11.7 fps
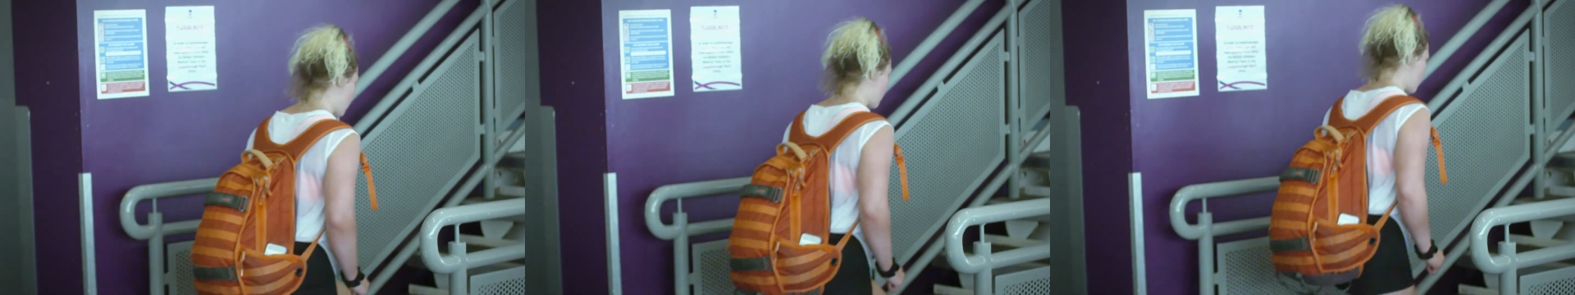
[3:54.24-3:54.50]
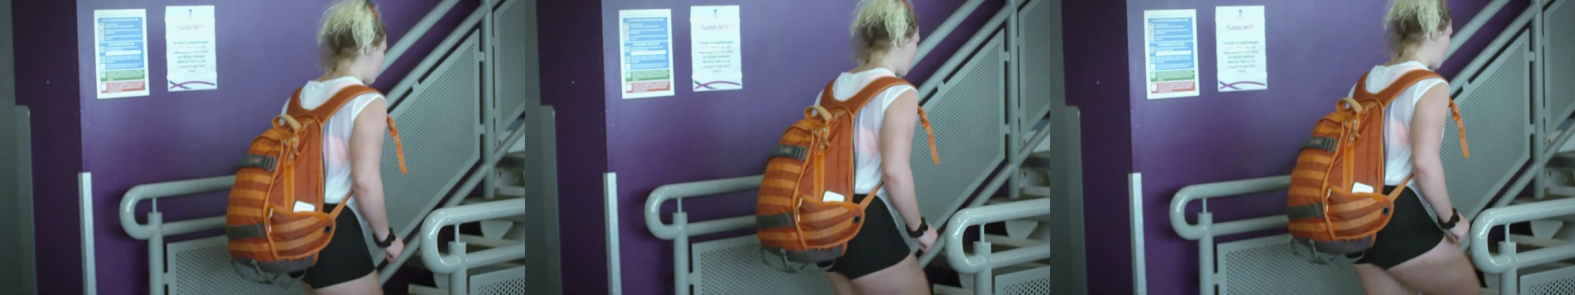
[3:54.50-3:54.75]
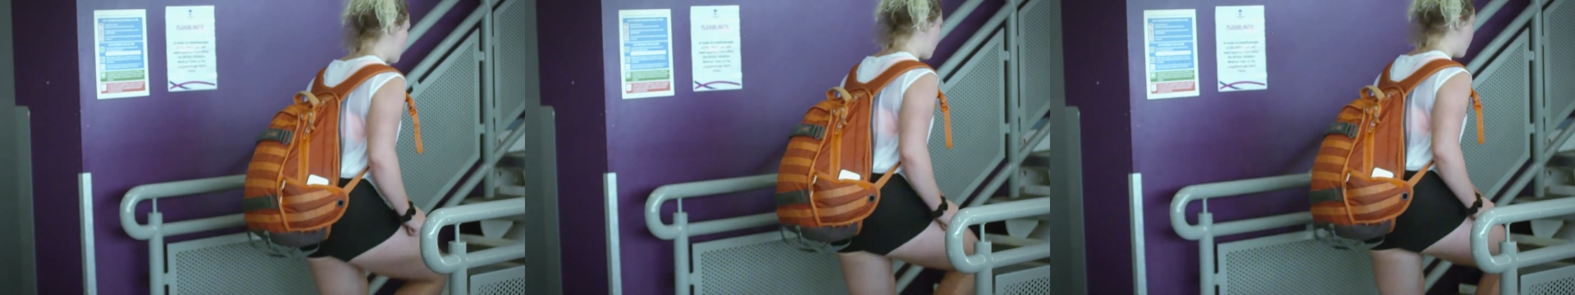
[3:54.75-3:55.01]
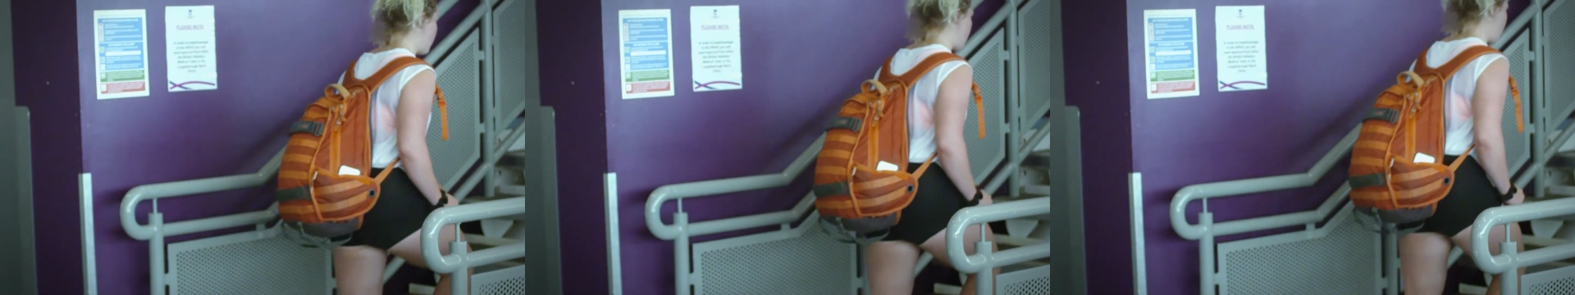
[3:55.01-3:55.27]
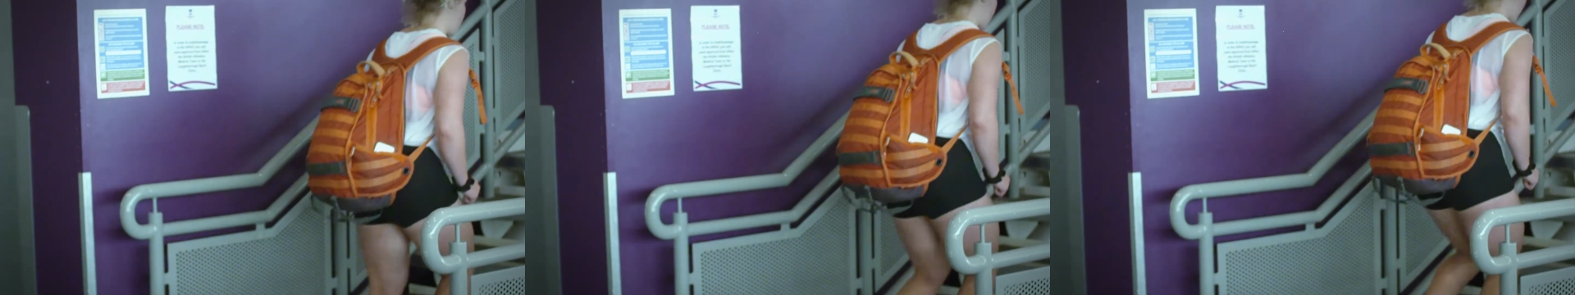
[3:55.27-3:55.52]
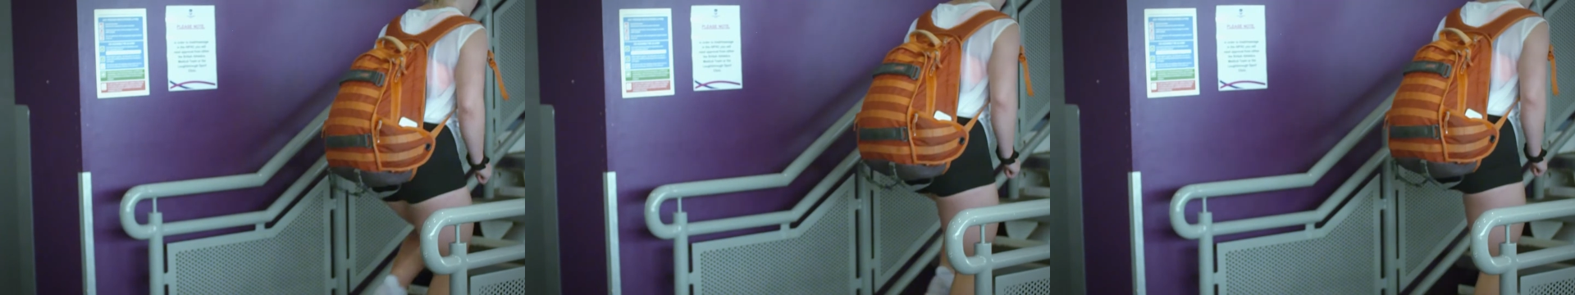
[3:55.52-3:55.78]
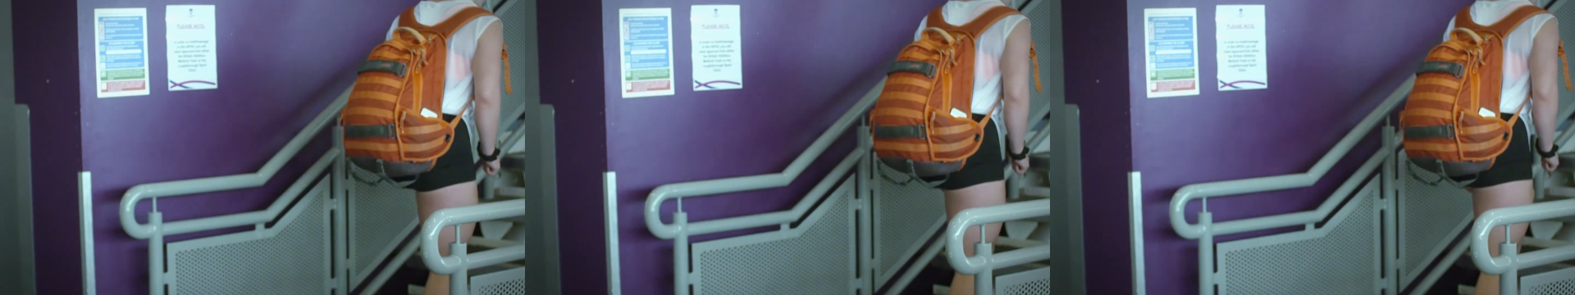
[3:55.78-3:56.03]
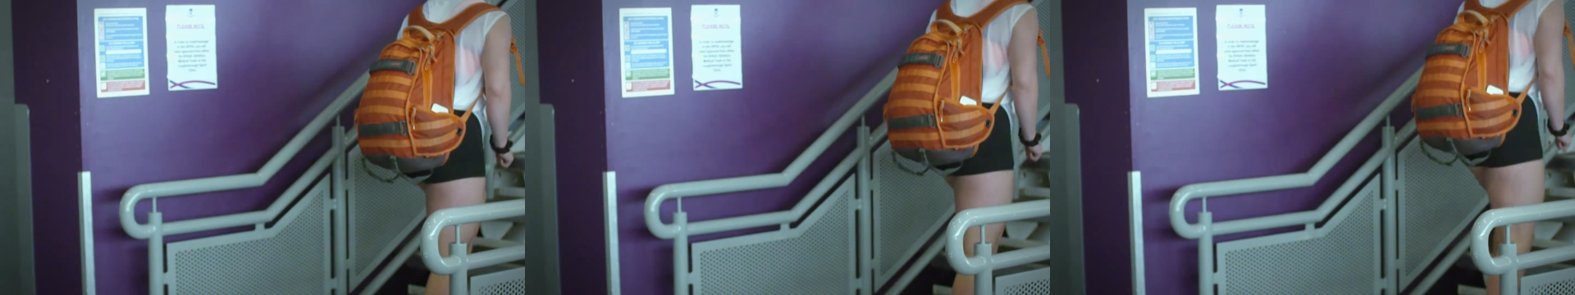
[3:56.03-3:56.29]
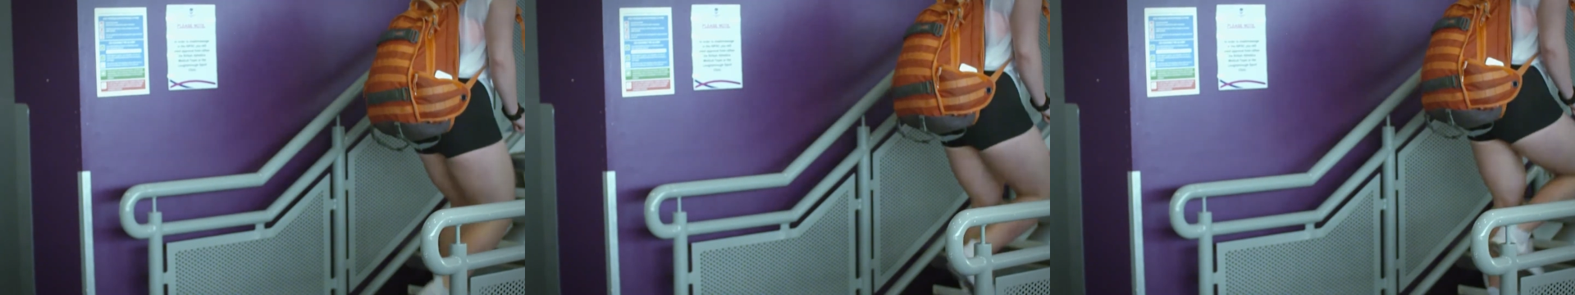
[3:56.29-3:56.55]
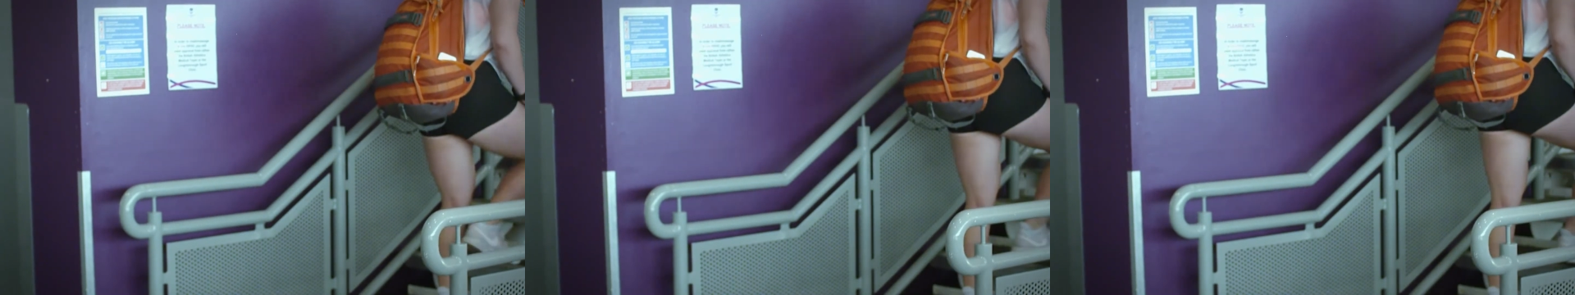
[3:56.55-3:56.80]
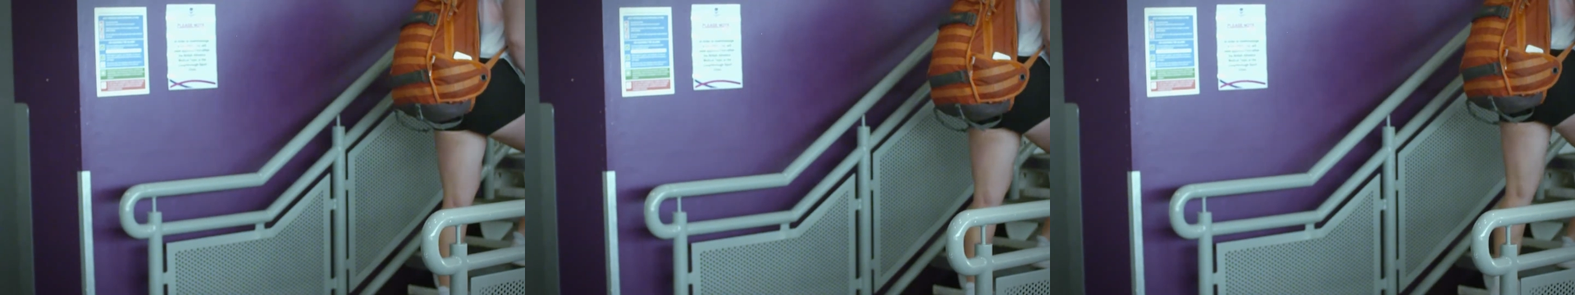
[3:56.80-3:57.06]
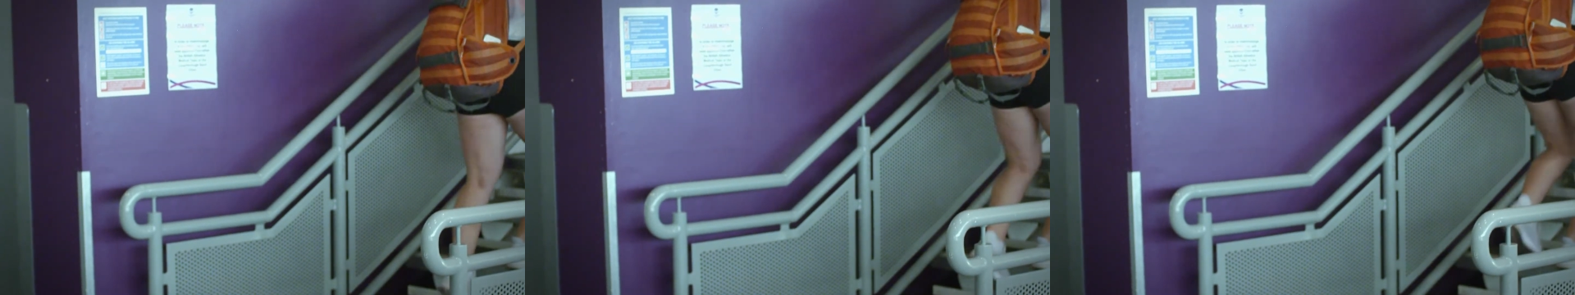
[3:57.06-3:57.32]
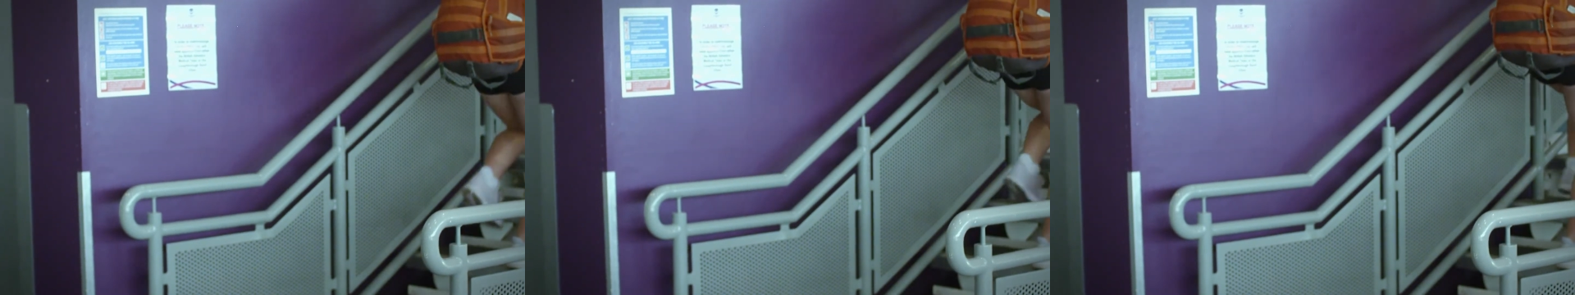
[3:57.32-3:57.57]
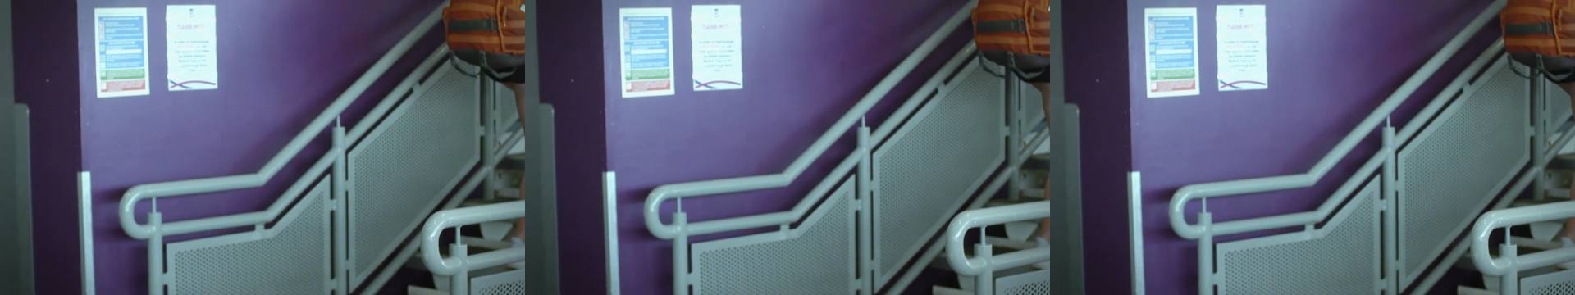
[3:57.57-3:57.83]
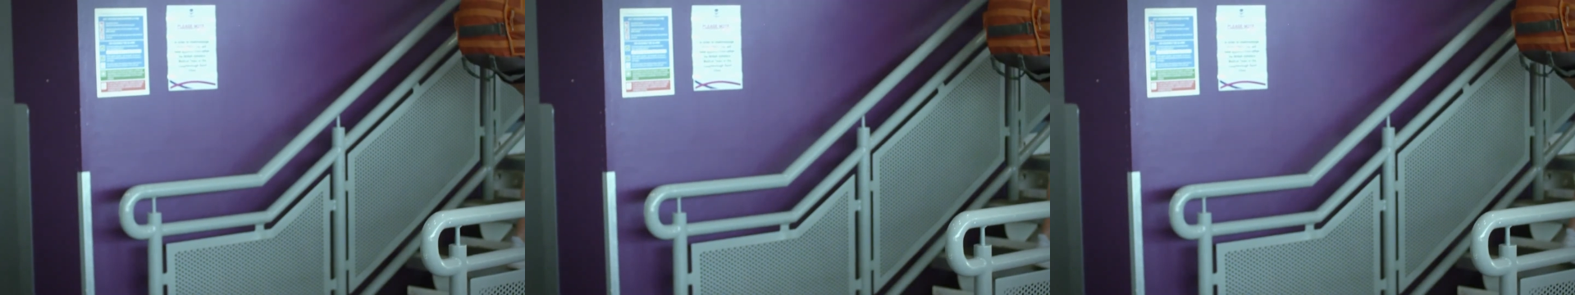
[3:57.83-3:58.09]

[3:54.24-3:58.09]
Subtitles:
No face is visible, so there are no lips to read.